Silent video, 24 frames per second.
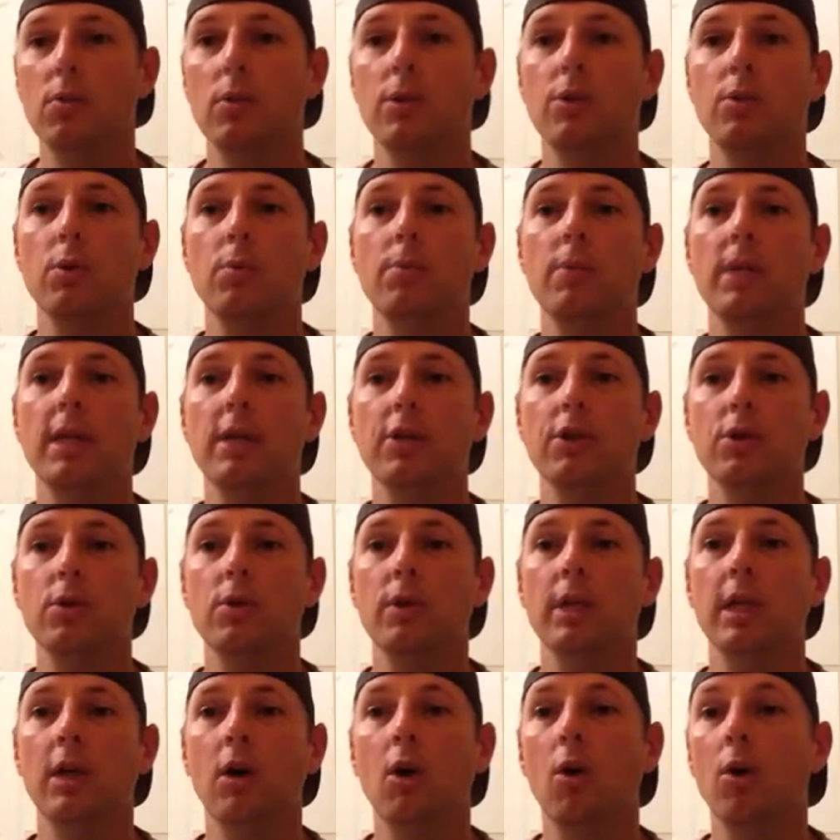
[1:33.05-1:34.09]
which would be
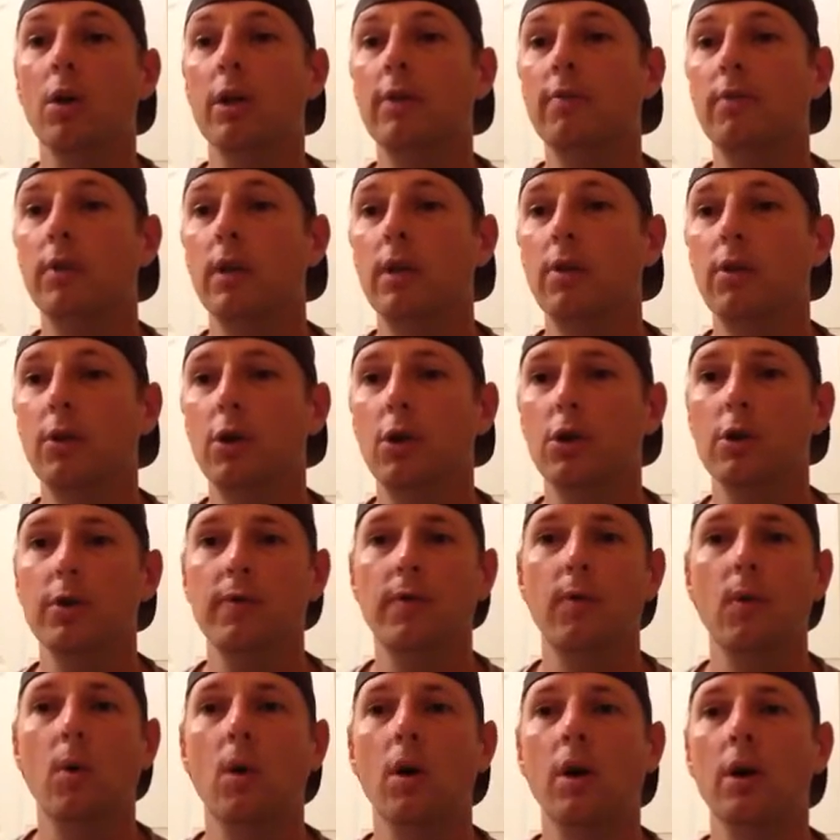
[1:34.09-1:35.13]
shooting only free throws
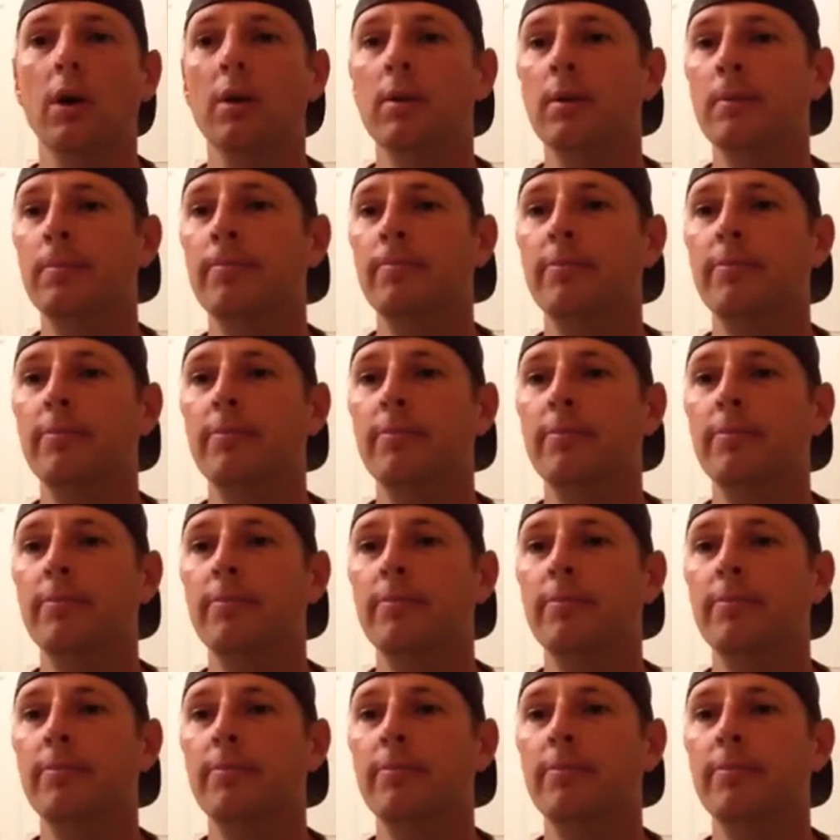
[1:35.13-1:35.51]
for